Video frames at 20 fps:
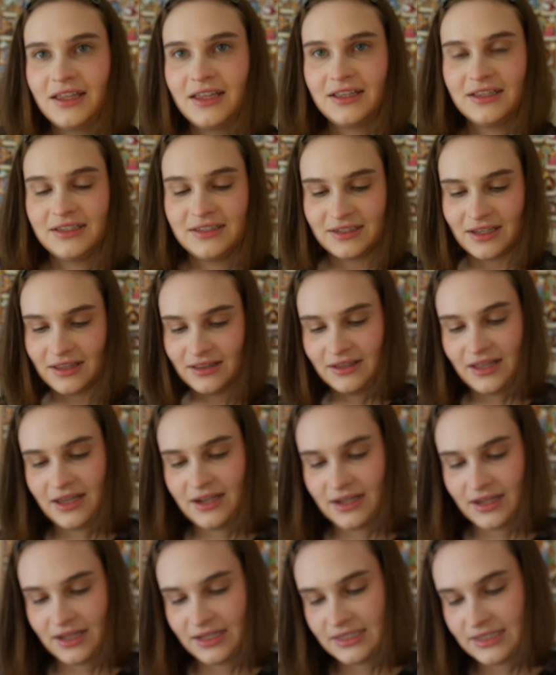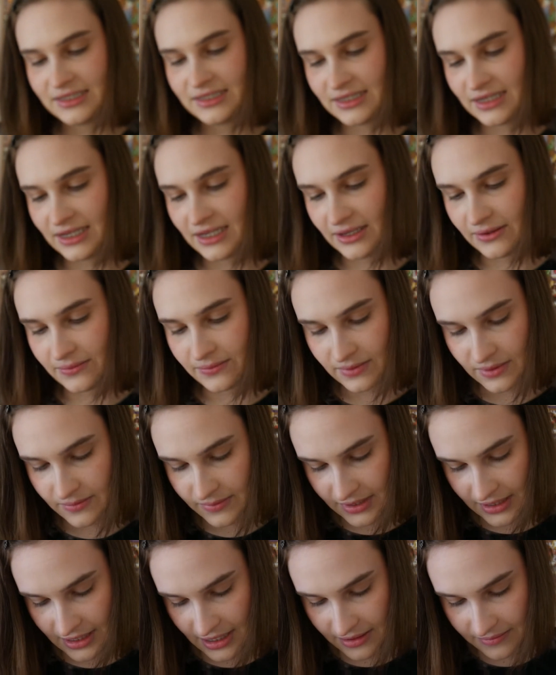So let us see what we
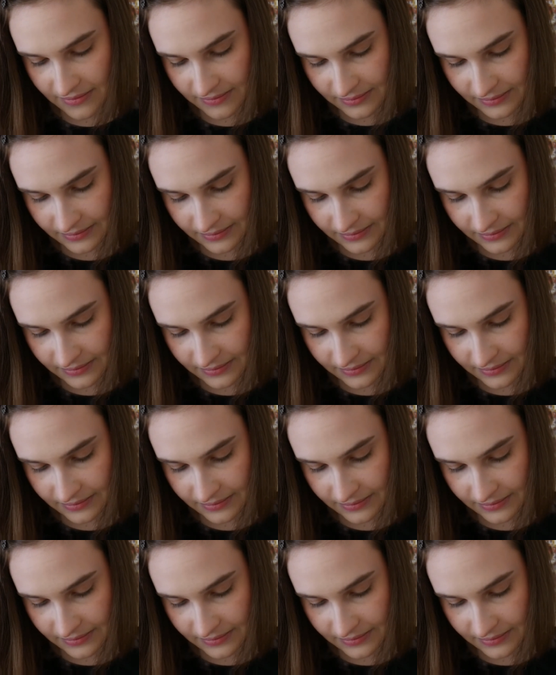get.